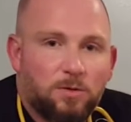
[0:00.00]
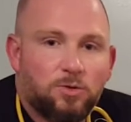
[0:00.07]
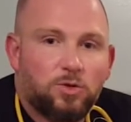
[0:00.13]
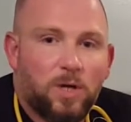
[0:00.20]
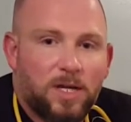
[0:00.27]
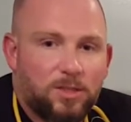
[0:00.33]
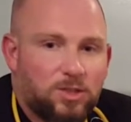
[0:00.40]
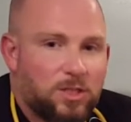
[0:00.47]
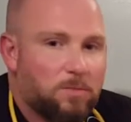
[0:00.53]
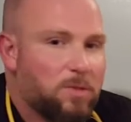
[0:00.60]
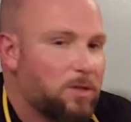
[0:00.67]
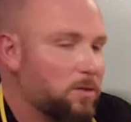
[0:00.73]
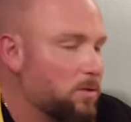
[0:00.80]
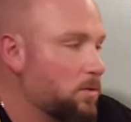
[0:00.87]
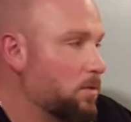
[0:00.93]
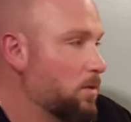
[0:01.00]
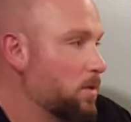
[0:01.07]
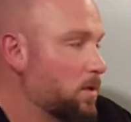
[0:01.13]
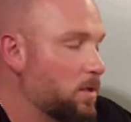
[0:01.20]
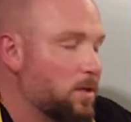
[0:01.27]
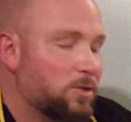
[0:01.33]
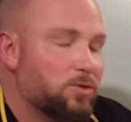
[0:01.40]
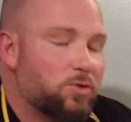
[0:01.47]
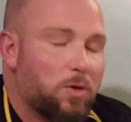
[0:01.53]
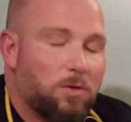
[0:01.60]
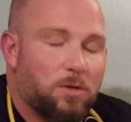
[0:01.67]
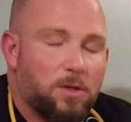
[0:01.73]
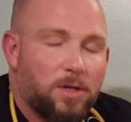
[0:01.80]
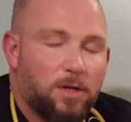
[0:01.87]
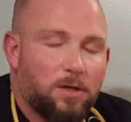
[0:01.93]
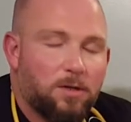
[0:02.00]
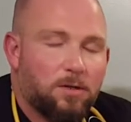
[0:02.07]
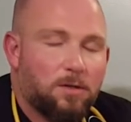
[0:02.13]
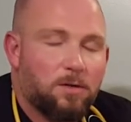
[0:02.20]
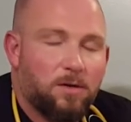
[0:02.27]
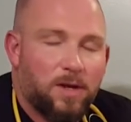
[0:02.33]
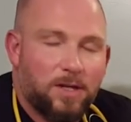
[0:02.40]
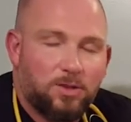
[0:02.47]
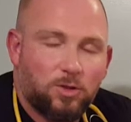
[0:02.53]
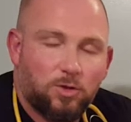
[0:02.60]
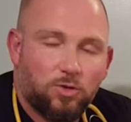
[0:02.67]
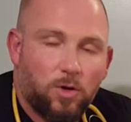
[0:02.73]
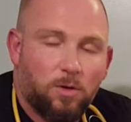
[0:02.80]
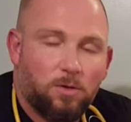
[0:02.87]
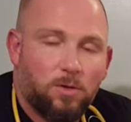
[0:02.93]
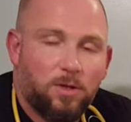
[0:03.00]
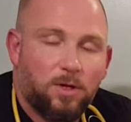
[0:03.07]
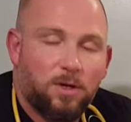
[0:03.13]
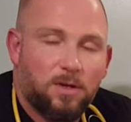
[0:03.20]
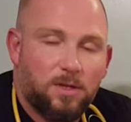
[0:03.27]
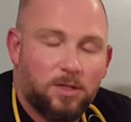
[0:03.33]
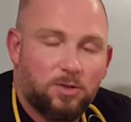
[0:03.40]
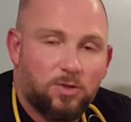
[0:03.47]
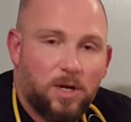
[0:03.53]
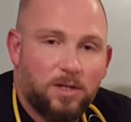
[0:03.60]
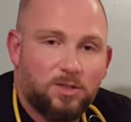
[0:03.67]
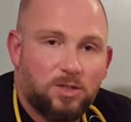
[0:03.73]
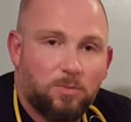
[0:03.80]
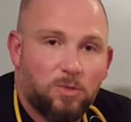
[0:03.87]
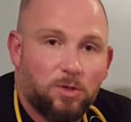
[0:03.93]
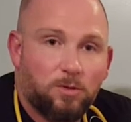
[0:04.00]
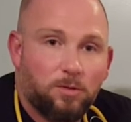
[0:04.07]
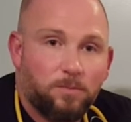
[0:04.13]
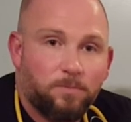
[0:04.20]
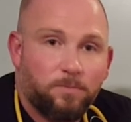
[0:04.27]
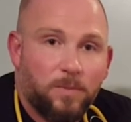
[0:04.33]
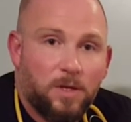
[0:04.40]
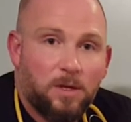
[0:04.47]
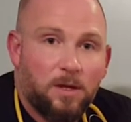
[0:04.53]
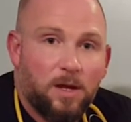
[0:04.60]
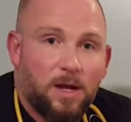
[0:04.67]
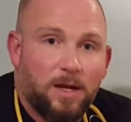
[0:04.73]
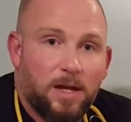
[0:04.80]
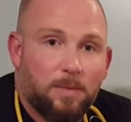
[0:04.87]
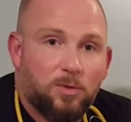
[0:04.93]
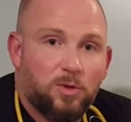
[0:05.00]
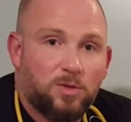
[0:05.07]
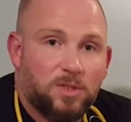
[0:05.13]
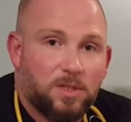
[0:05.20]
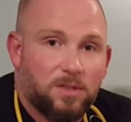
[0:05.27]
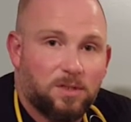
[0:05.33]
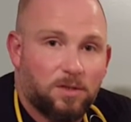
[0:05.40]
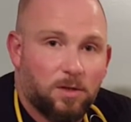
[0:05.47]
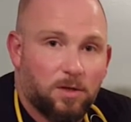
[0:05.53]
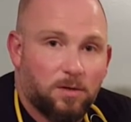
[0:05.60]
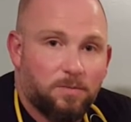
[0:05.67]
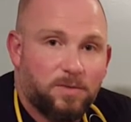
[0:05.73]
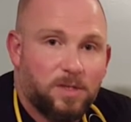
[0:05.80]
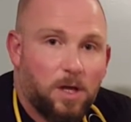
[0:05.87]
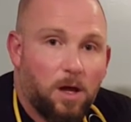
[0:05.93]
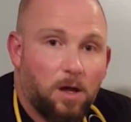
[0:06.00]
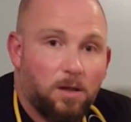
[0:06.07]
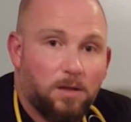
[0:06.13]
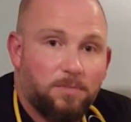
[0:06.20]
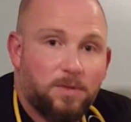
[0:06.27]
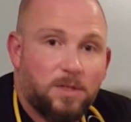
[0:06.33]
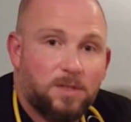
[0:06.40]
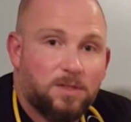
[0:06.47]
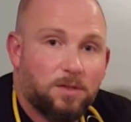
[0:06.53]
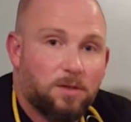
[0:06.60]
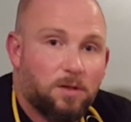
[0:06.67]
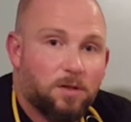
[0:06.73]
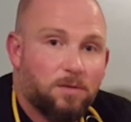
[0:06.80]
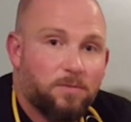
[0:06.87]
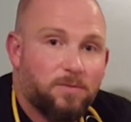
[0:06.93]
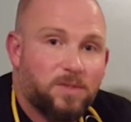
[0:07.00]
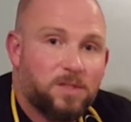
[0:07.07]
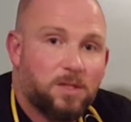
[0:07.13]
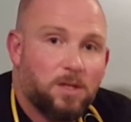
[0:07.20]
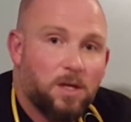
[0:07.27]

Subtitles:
trigeminal, trochlear, or actually trochlear and then trigeminal, and abducens nerves. All of these nerves